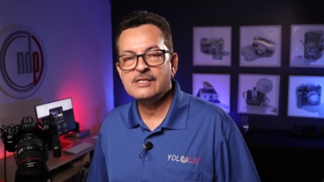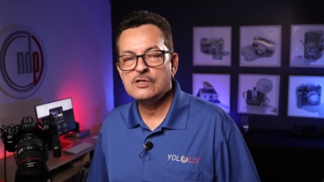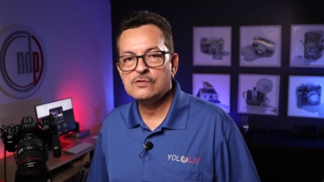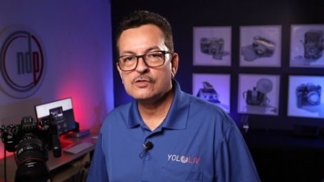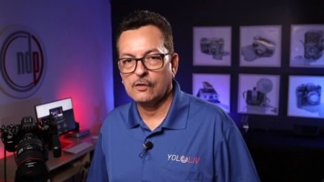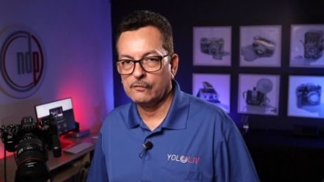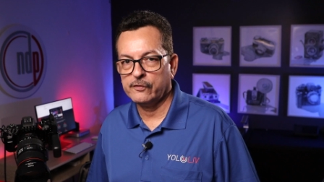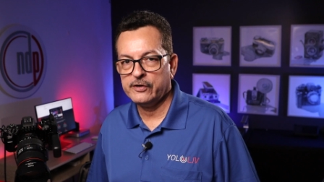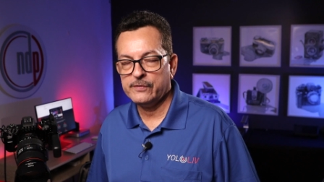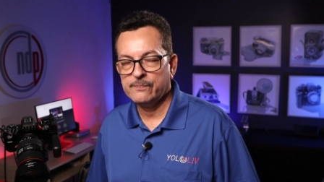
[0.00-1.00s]
new
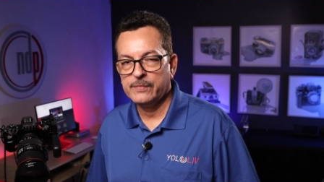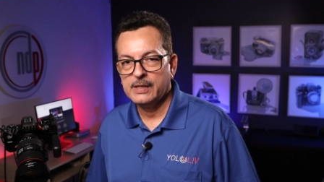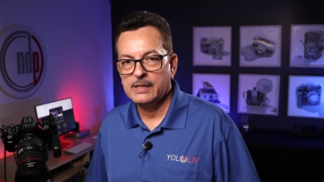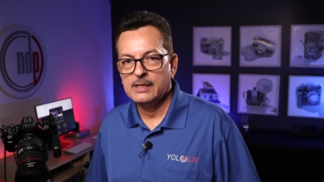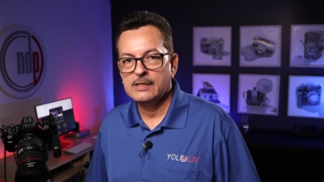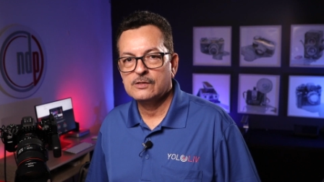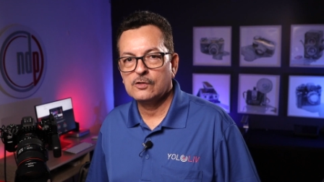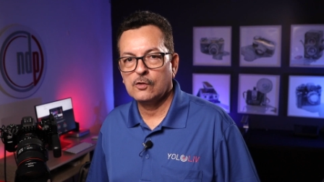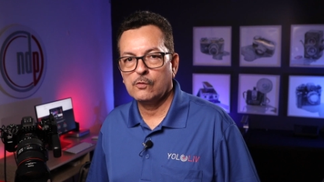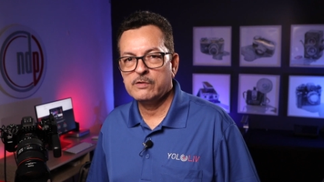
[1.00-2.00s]
software
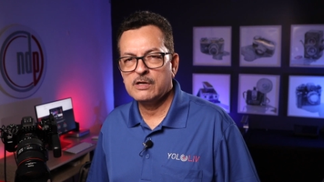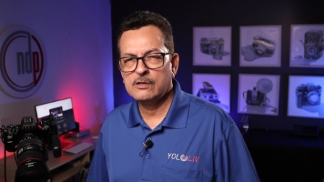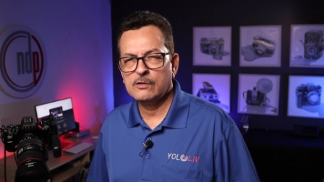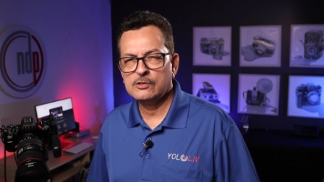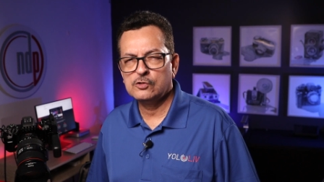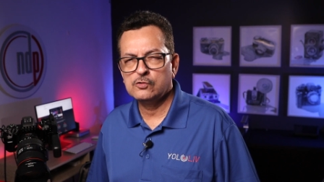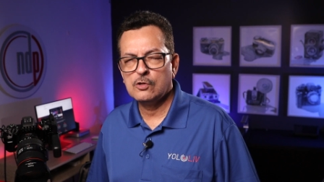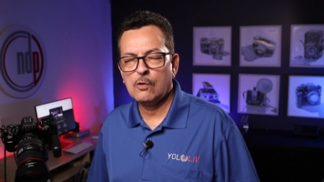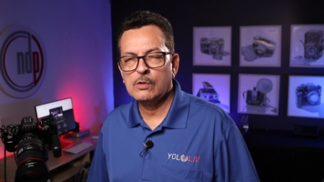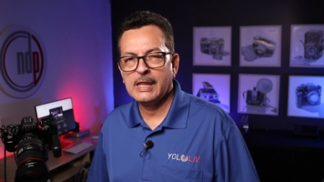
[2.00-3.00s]
so we are going to
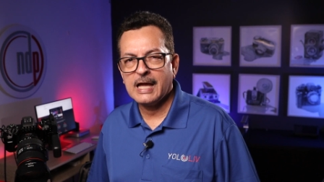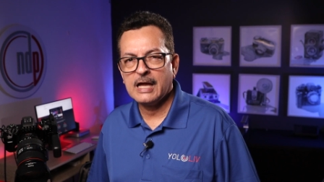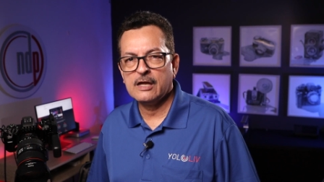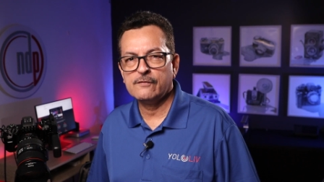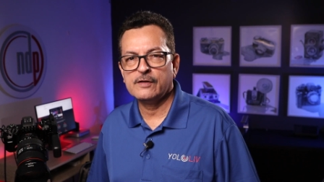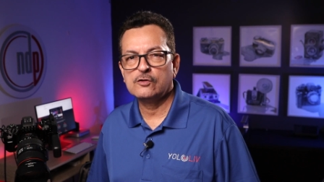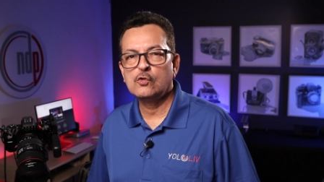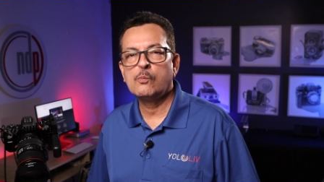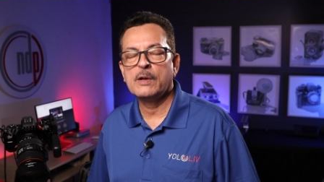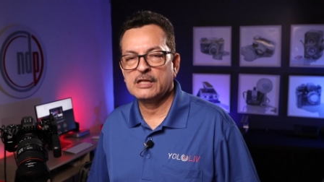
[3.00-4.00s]
go live in
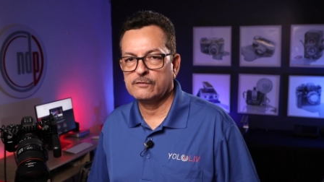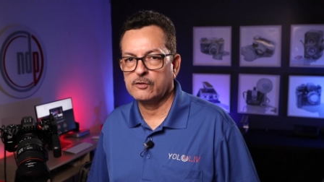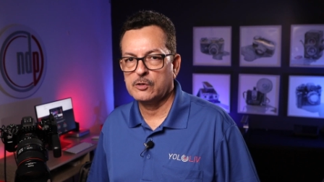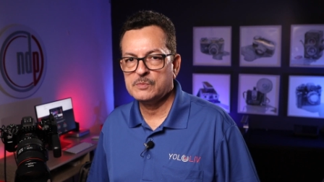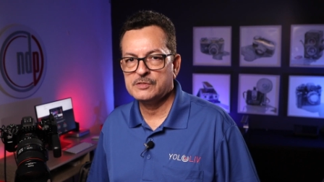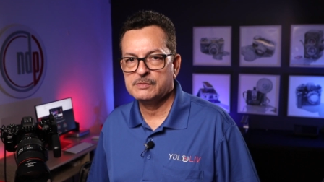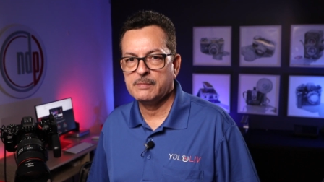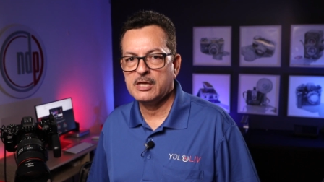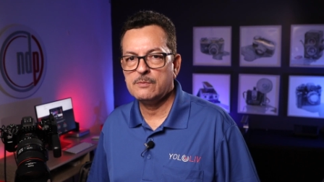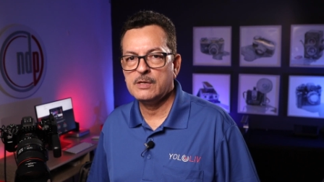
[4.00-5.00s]
two platforms,
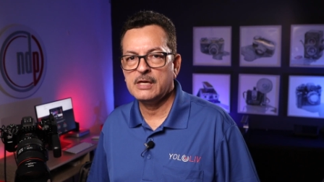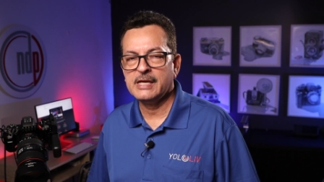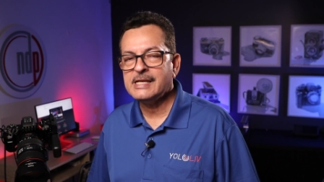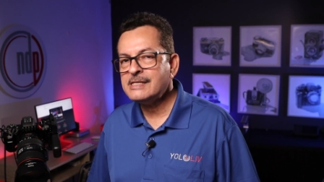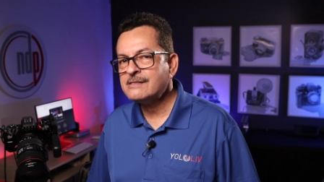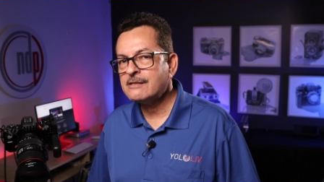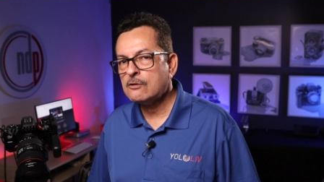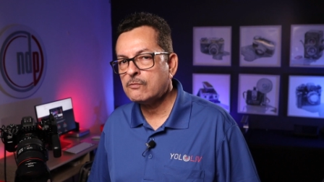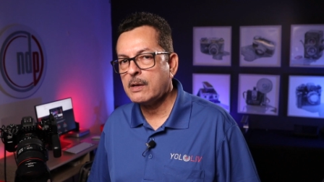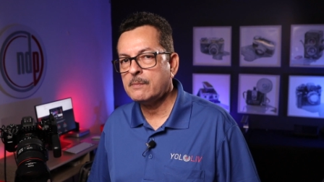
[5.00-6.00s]
maybe
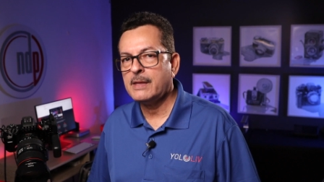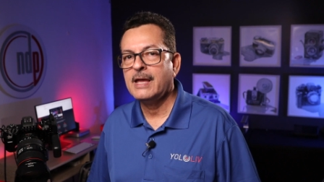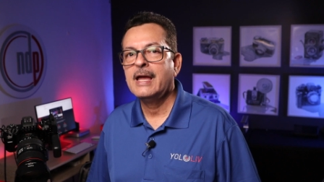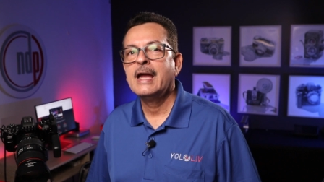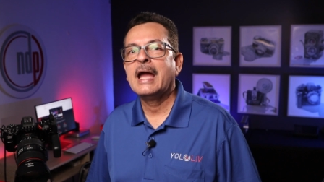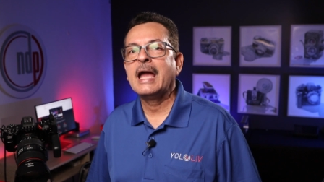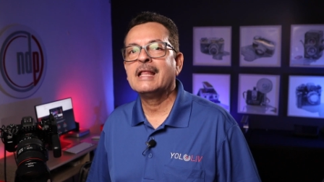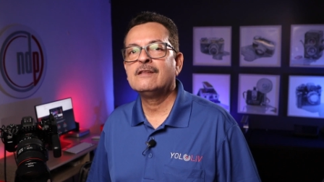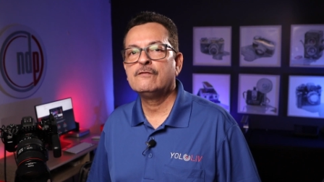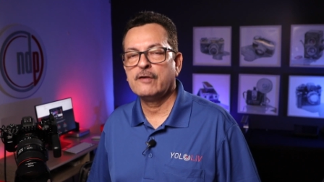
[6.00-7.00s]
Instagram
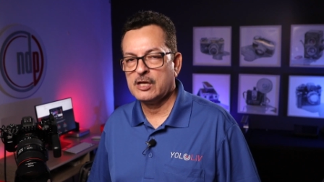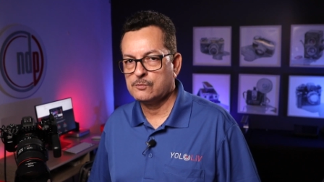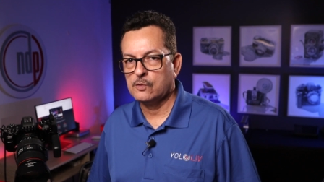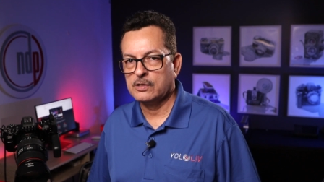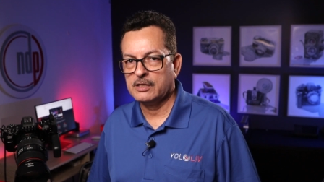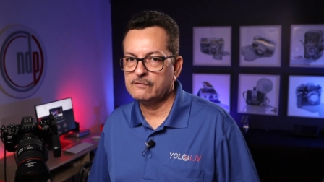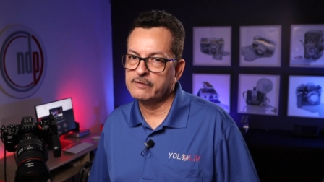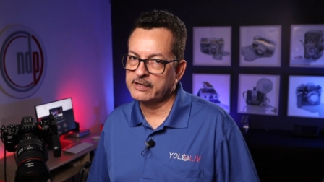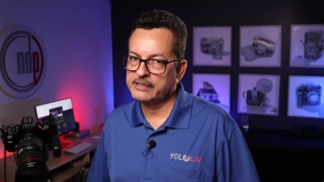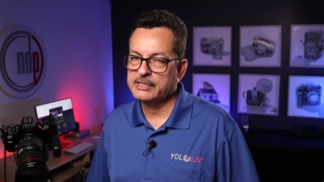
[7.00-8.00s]
and Facebook, in
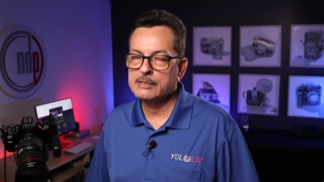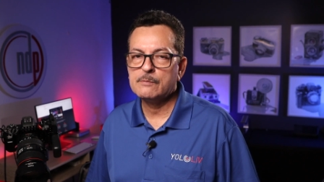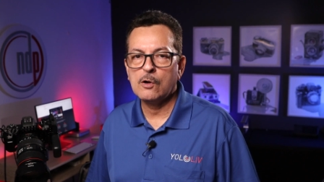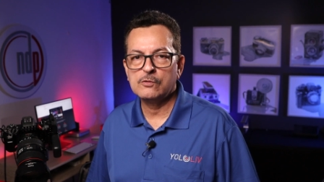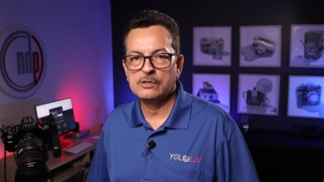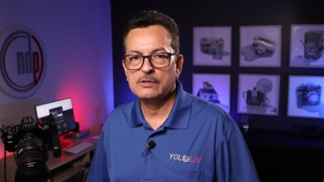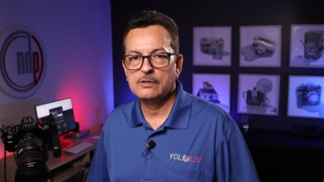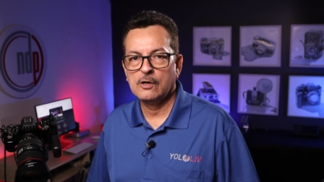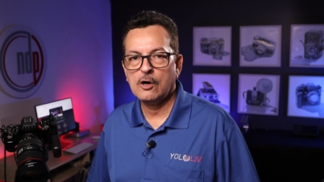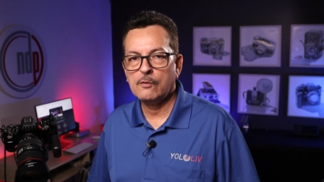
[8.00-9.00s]
vertical mode,
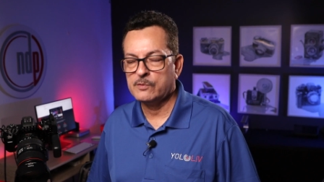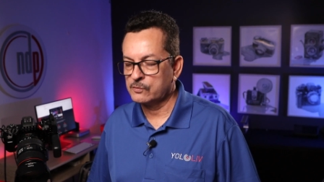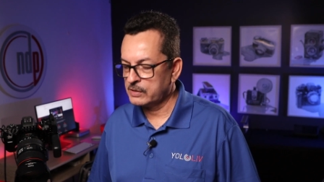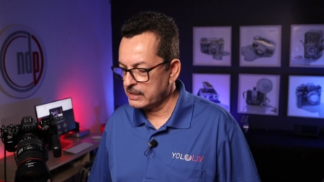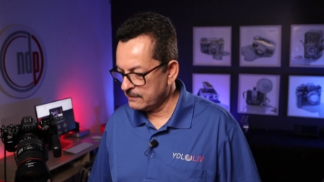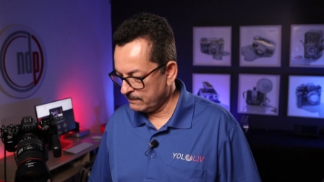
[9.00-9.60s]
obviously.